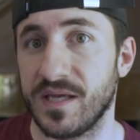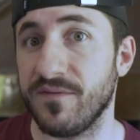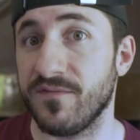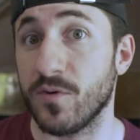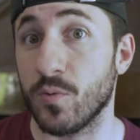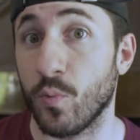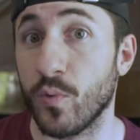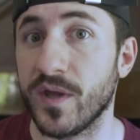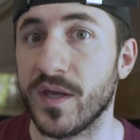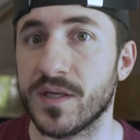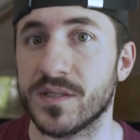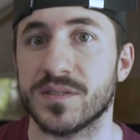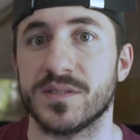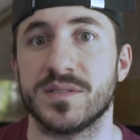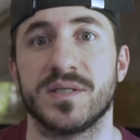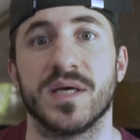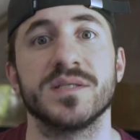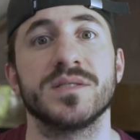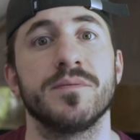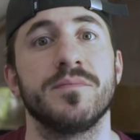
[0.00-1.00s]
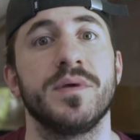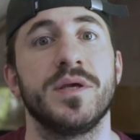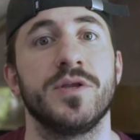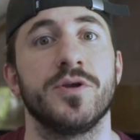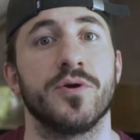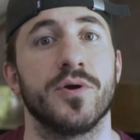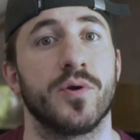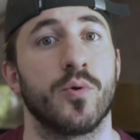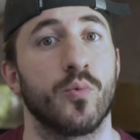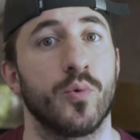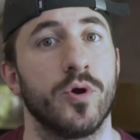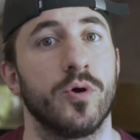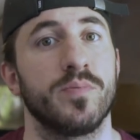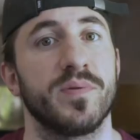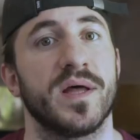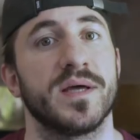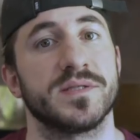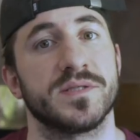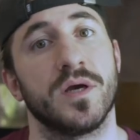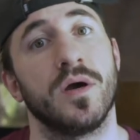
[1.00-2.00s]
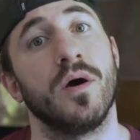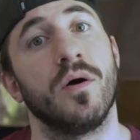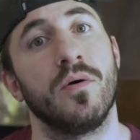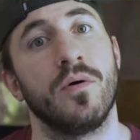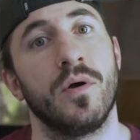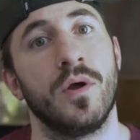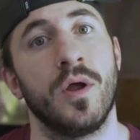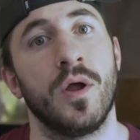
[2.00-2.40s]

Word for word: even weeks, doesn't mean you're in a real plateau.